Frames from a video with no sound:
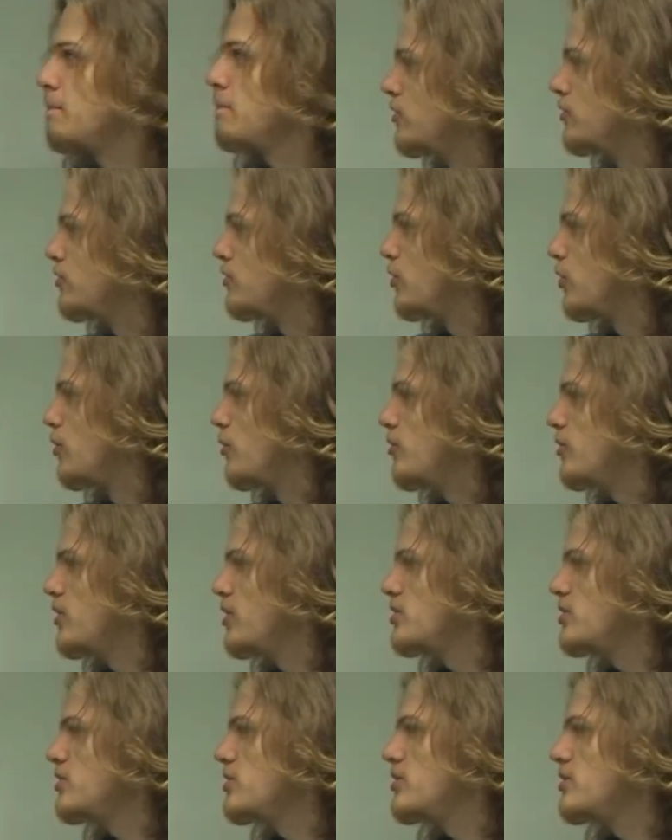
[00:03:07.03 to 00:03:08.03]
So
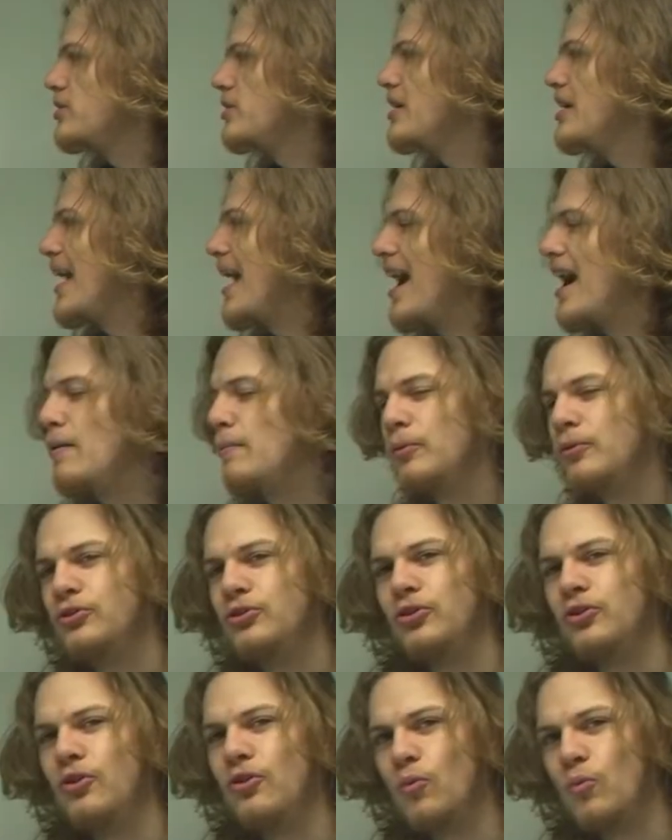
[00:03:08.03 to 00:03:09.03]
this is the
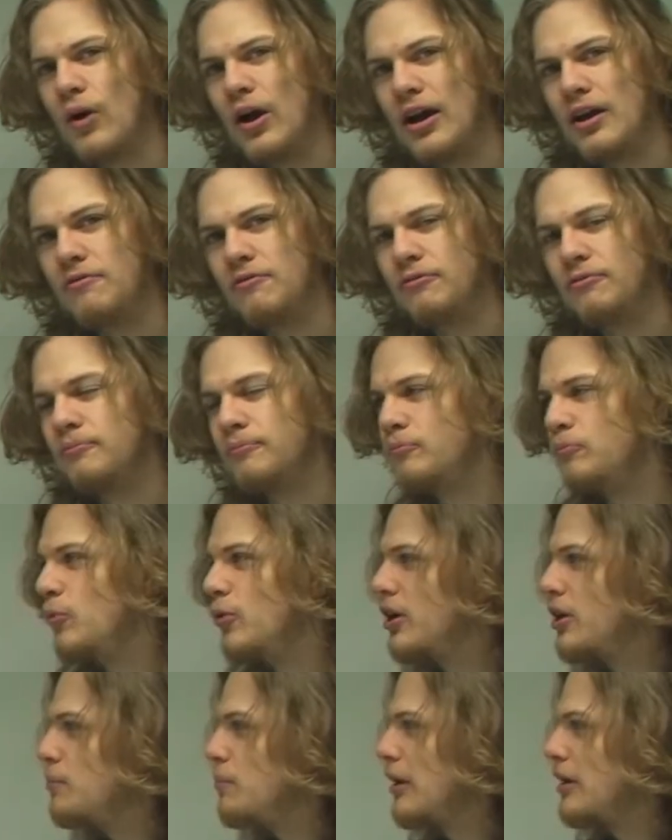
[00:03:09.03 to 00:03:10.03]
amplitude of the wave. We
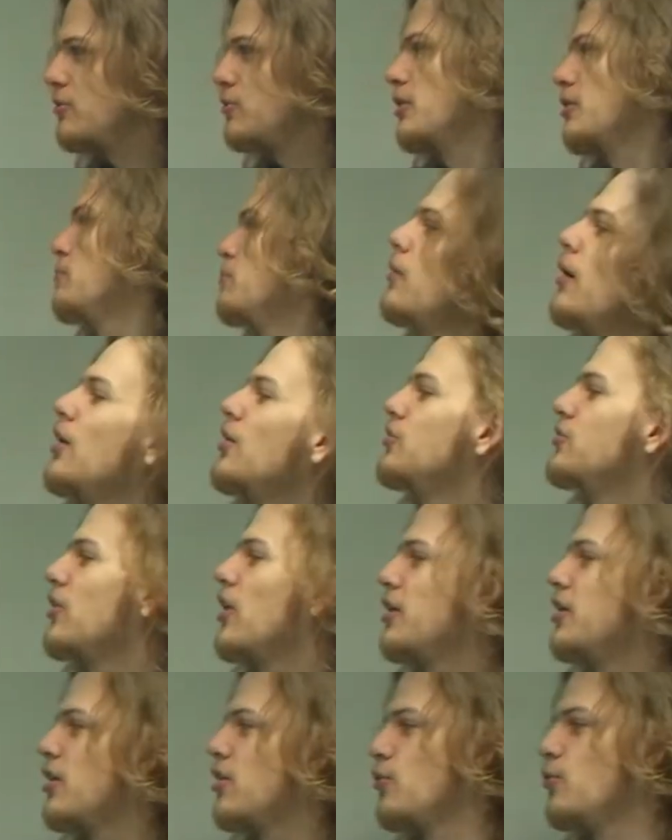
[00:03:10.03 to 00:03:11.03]
can measure it by
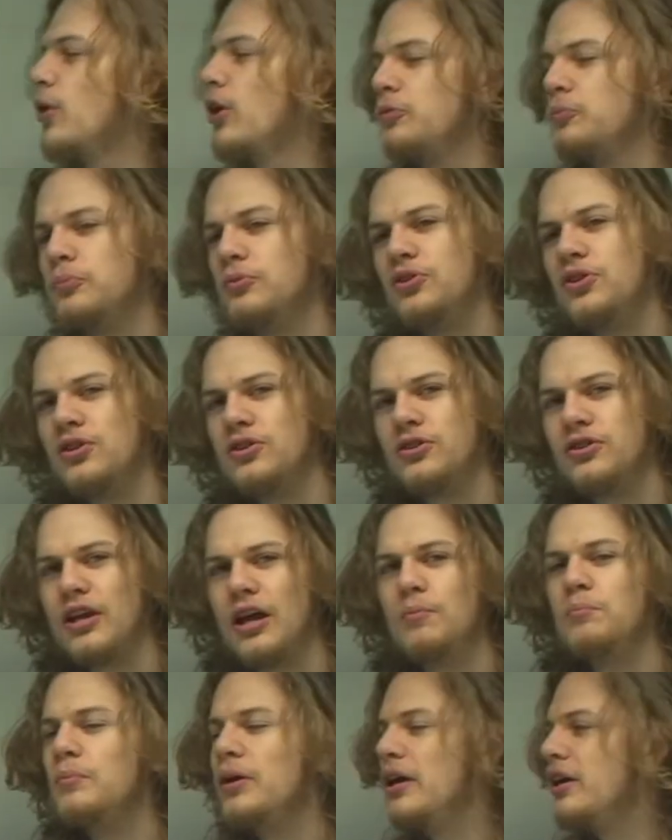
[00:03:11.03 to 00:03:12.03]
starting at the rest position
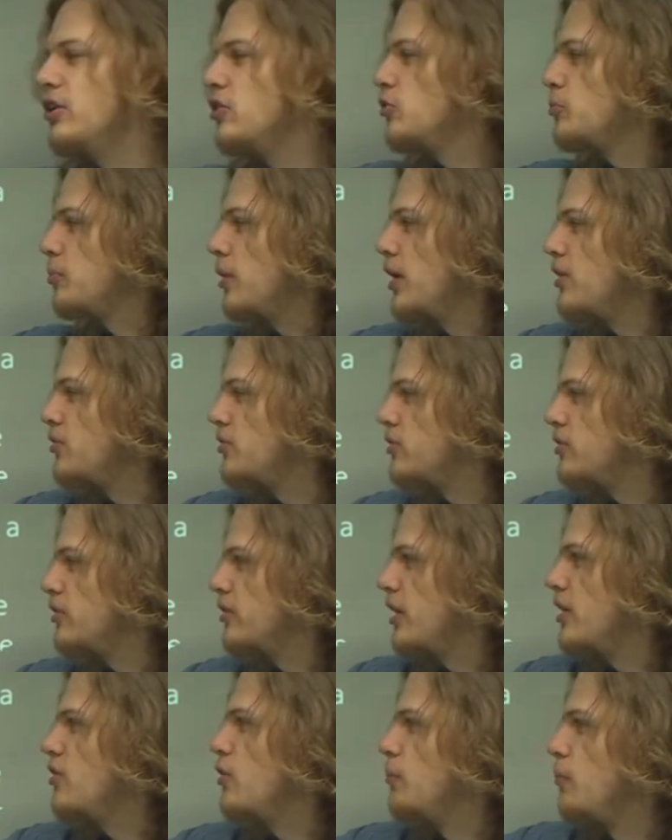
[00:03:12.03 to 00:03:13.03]
and being displaced
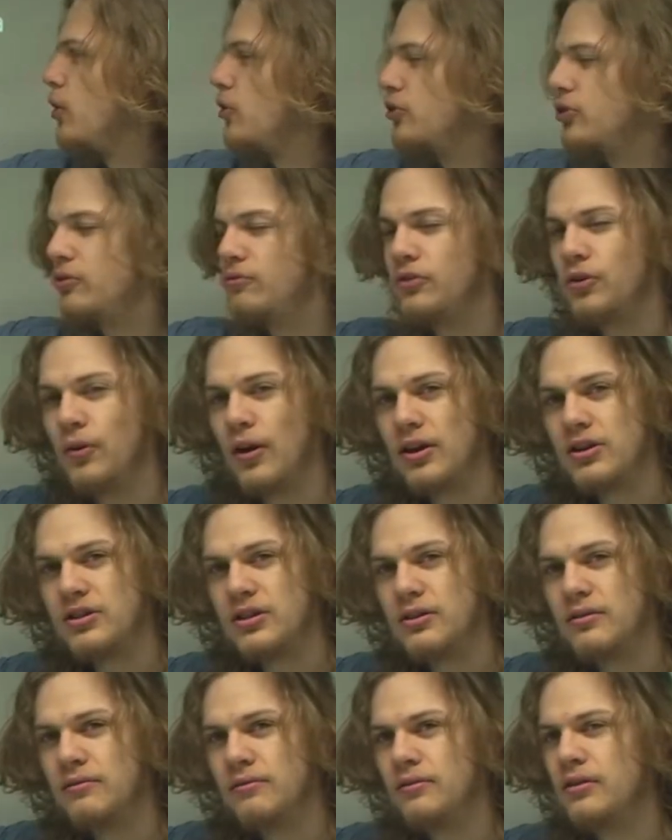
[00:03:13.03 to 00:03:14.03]
in the positive
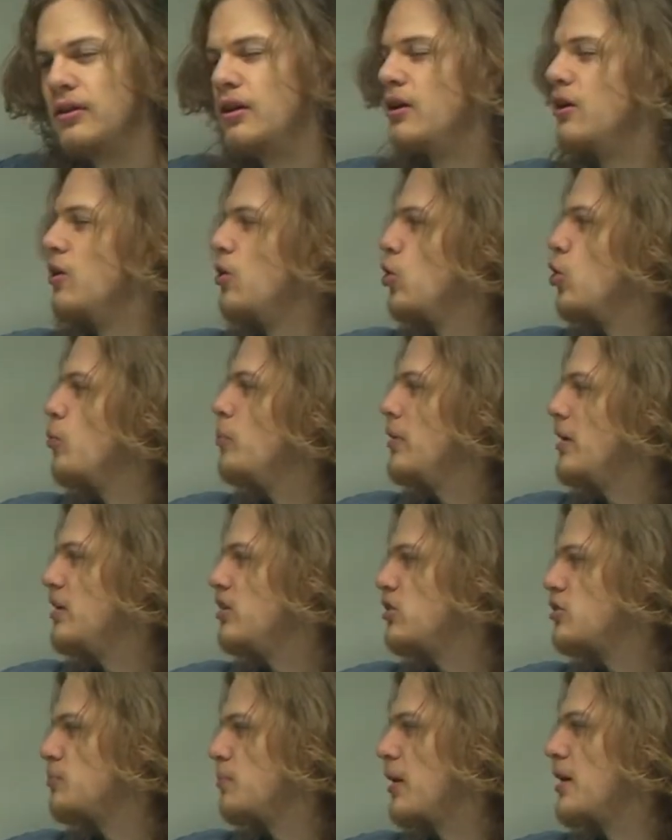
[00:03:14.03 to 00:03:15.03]
direction or being
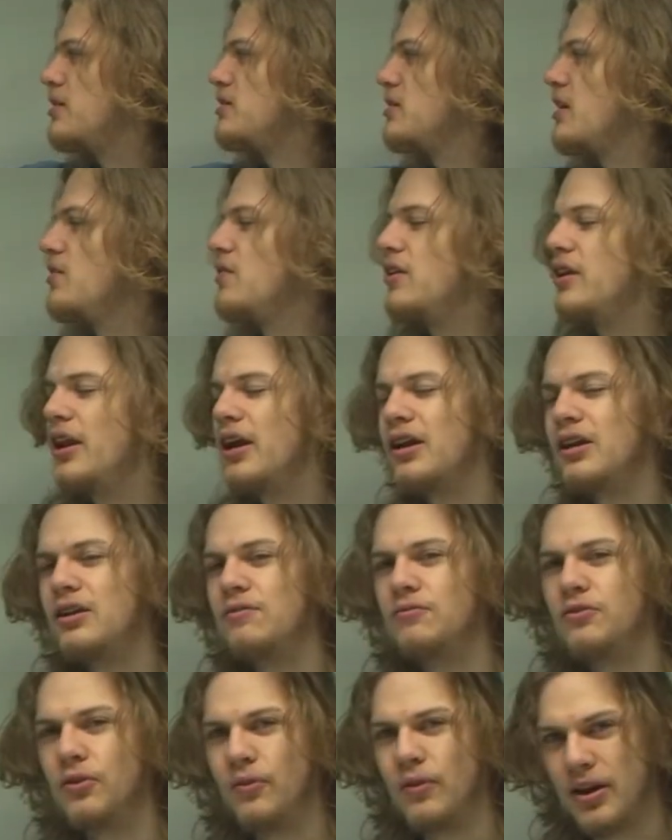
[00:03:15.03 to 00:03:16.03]
displaced in the
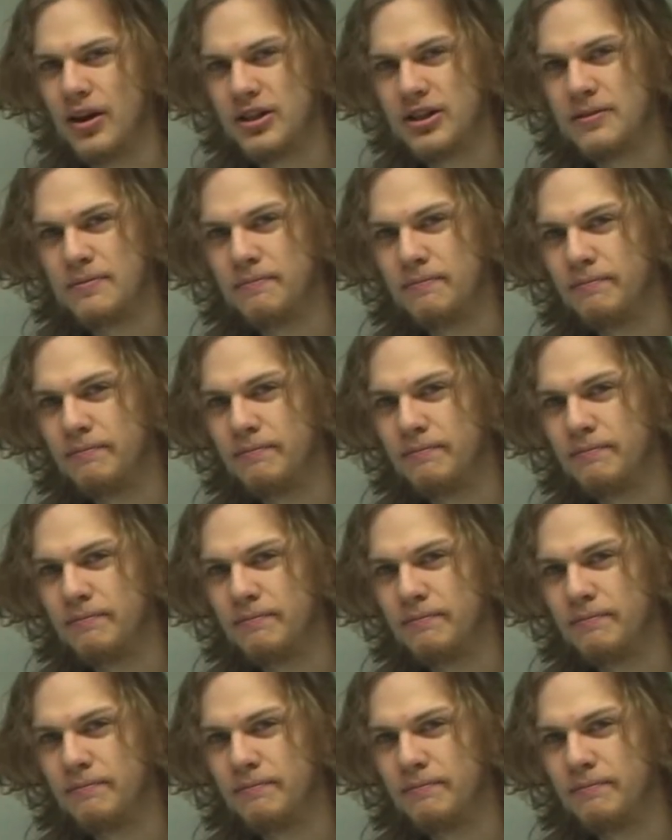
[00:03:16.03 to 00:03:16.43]
negative direction.